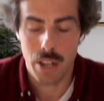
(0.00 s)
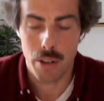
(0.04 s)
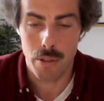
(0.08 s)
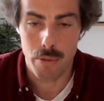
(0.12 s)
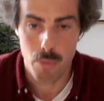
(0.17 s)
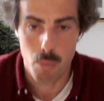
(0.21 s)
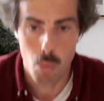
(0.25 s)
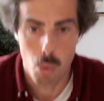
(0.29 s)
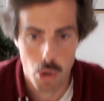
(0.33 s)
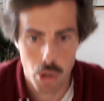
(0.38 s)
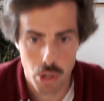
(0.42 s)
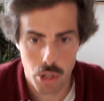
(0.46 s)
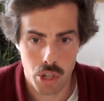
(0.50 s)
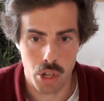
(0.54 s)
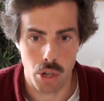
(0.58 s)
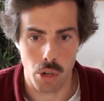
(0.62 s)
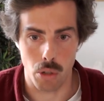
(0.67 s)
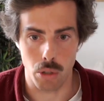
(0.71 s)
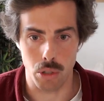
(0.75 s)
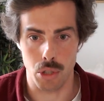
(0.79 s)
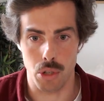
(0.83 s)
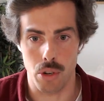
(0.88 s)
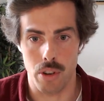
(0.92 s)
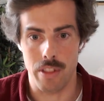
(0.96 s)
work
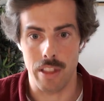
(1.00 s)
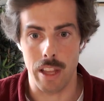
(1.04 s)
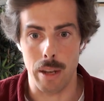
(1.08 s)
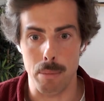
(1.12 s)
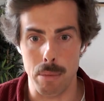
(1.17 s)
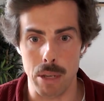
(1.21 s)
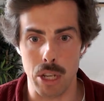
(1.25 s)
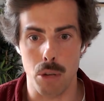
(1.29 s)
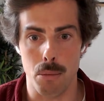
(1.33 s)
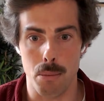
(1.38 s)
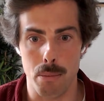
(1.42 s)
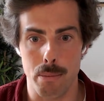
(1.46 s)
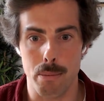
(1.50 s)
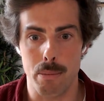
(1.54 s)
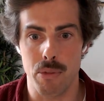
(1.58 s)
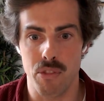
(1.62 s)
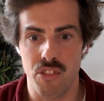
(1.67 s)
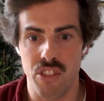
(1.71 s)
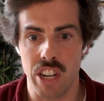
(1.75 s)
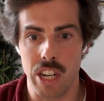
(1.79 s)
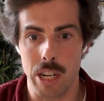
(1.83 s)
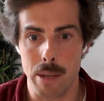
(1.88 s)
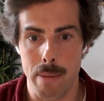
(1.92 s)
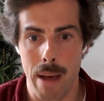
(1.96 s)
culture, and that become
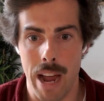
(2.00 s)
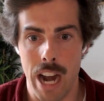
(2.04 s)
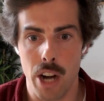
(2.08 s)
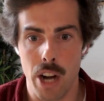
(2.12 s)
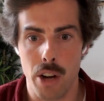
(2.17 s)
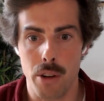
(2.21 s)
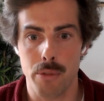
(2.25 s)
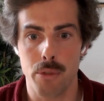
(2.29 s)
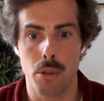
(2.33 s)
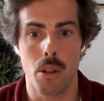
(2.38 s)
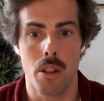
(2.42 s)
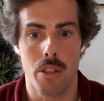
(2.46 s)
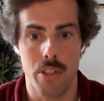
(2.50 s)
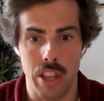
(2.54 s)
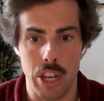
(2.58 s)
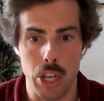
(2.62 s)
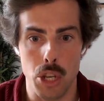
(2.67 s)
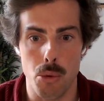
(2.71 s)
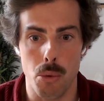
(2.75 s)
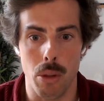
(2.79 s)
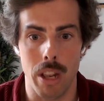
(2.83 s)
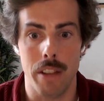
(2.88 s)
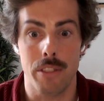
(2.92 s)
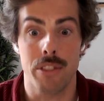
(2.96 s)
very powerful. And then you
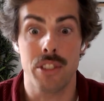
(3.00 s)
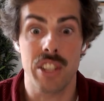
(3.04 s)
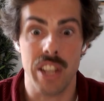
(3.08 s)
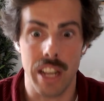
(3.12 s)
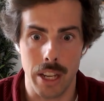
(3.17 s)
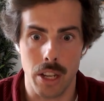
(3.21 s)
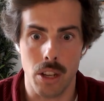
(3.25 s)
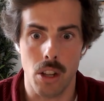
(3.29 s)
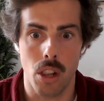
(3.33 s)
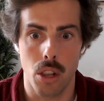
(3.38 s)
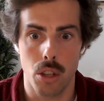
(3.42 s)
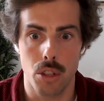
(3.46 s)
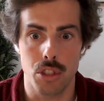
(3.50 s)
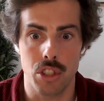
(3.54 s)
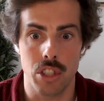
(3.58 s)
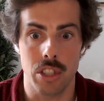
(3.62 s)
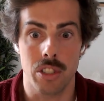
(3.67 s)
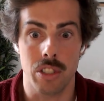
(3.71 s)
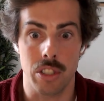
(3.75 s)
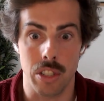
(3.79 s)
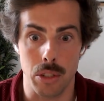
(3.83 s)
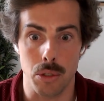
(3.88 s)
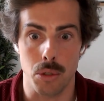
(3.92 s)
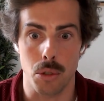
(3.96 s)
will have
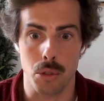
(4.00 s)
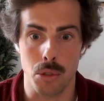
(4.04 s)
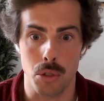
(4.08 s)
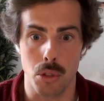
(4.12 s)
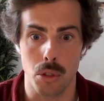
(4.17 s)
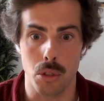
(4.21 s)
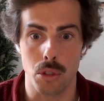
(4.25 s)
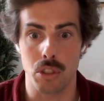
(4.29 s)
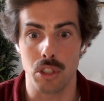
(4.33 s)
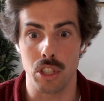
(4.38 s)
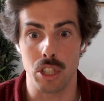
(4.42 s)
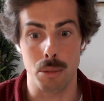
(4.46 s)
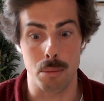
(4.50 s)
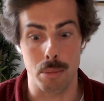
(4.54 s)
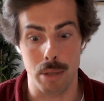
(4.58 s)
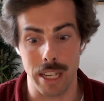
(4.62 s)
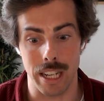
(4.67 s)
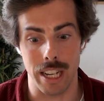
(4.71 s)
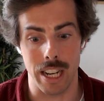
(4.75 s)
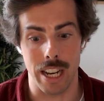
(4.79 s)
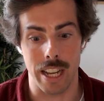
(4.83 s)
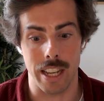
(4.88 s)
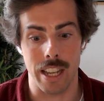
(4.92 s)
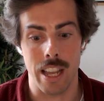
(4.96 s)
psychologists and sociologists being
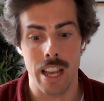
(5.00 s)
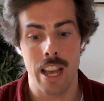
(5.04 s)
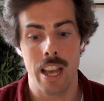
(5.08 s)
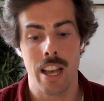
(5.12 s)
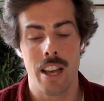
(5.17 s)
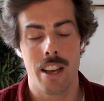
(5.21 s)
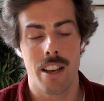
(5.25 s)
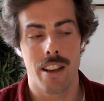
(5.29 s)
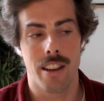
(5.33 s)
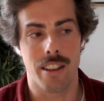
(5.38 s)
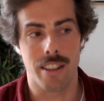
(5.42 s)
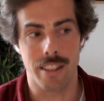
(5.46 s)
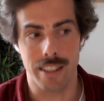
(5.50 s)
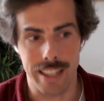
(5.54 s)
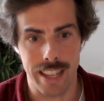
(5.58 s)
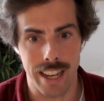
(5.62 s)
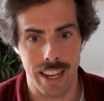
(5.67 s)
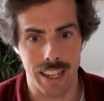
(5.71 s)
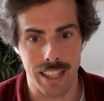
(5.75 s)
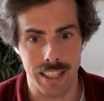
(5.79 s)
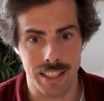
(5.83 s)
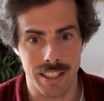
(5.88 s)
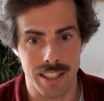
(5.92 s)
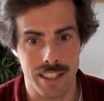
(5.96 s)
like,
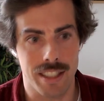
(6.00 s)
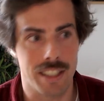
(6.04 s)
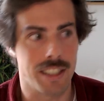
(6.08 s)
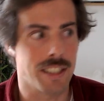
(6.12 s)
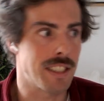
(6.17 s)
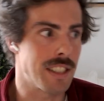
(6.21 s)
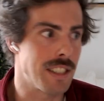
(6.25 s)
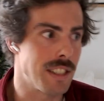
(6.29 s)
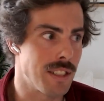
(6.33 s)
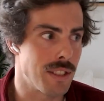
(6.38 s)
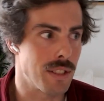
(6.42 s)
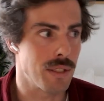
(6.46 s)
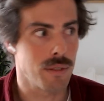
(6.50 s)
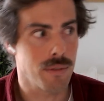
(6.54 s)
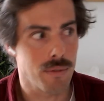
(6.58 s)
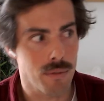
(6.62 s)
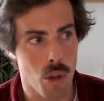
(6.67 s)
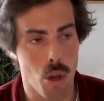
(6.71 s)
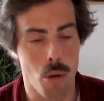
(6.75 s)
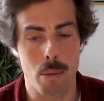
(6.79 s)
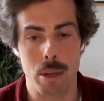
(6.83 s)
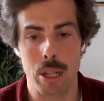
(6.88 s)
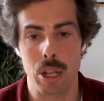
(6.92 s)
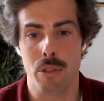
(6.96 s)
guys, this is
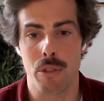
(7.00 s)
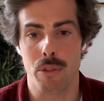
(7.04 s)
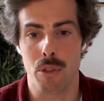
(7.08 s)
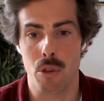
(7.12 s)
a bit of a